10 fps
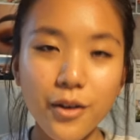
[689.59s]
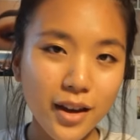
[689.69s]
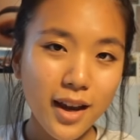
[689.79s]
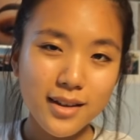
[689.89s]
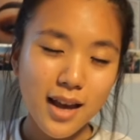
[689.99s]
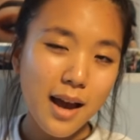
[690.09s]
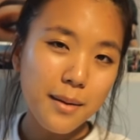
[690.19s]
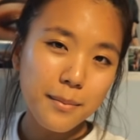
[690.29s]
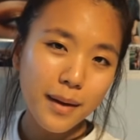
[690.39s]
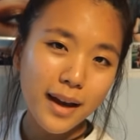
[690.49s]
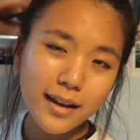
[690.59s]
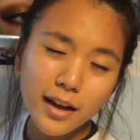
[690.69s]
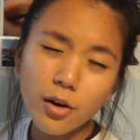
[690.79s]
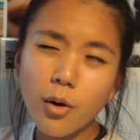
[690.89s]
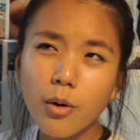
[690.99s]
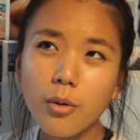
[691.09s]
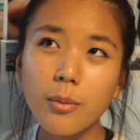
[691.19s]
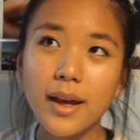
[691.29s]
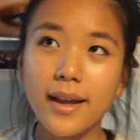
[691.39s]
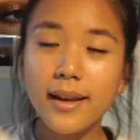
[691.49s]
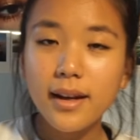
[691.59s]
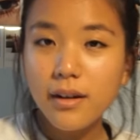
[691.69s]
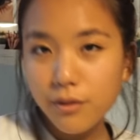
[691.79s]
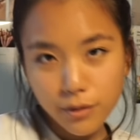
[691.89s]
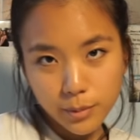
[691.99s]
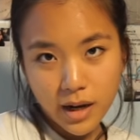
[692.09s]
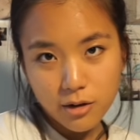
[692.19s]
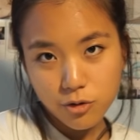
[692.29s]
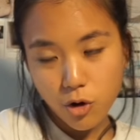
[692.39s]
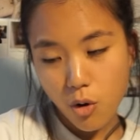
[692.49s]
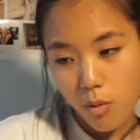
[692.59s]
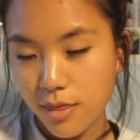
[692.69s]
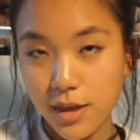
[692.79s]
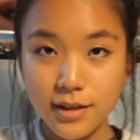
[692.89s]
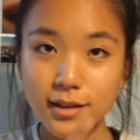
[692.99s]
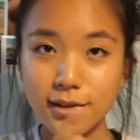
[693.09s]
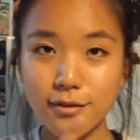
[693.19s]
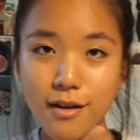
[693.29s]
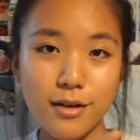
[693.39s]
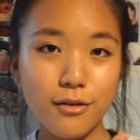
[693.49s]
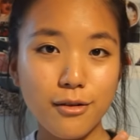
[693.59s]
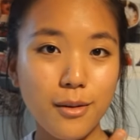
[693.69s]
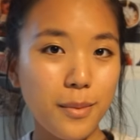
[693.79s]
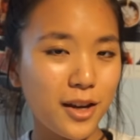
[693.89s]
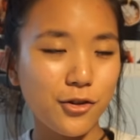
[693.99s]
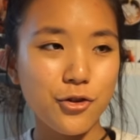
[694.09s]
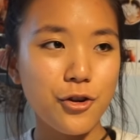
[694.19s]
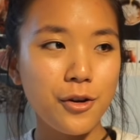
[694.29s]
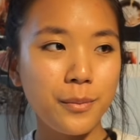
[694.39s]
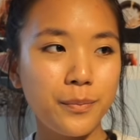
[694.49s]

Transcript: Okay guys, I'm back at home and I never filmed an outro. This is the final picture